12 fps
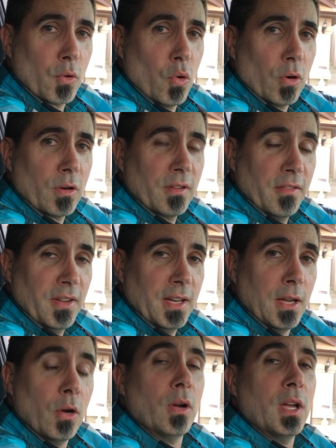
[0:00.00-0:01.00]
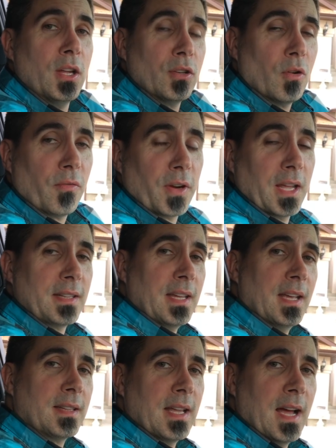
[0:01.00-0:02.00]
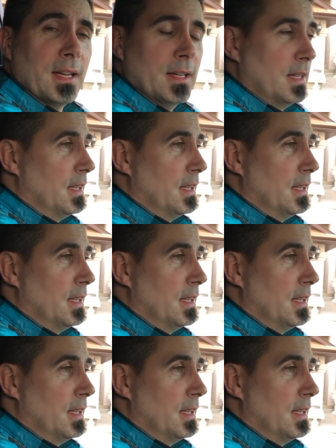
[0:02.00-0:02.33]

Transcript: corner of the video. Don't forget to hit that.